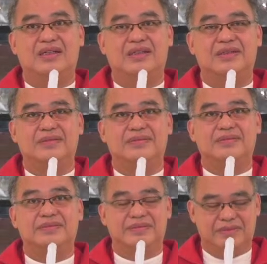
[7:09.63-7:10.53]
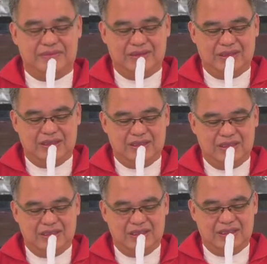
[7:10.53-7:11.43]

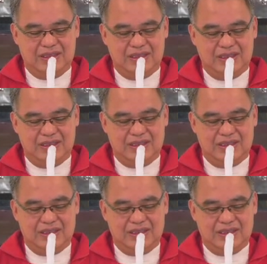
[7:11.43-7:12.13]
Nothing is said.